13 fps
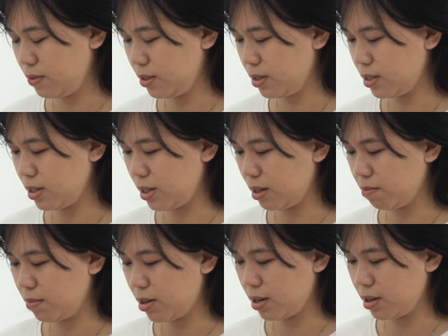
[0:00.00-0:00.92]
Feels
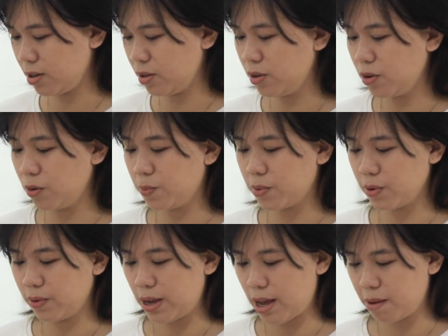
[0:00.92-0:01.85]
like my
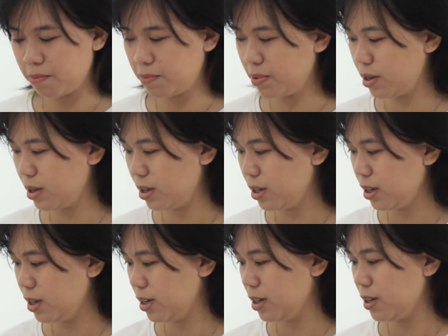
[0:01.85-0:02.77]
GoPro app.
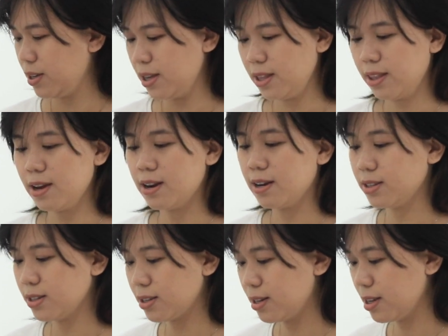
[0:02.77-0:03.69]
Okay, there.
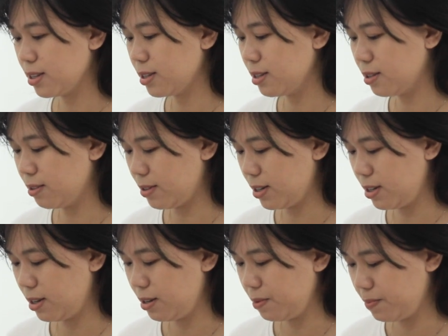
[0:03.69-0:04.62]
It's connected
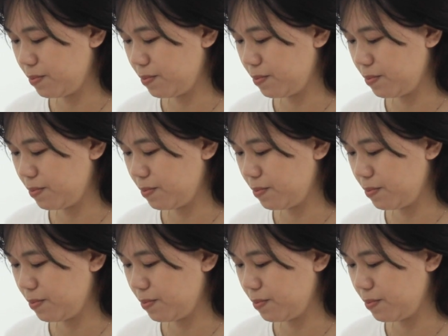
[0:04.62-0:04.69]
already.